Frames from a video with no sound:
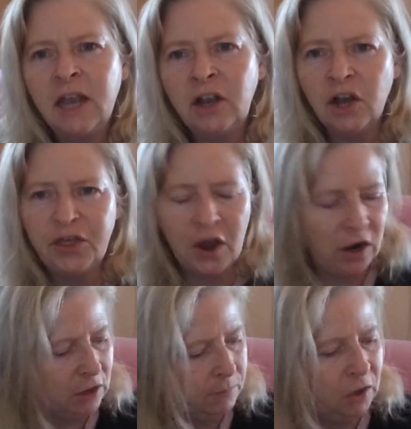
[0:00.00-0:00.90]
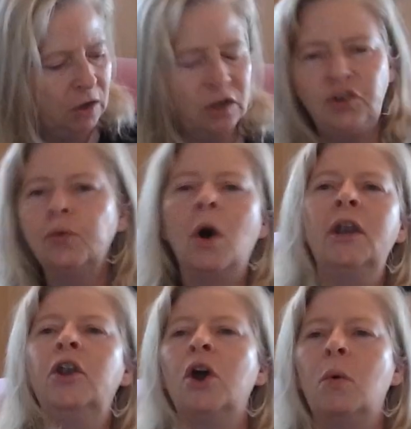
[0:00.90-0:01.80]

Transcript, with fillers: in Cathar communities. You want to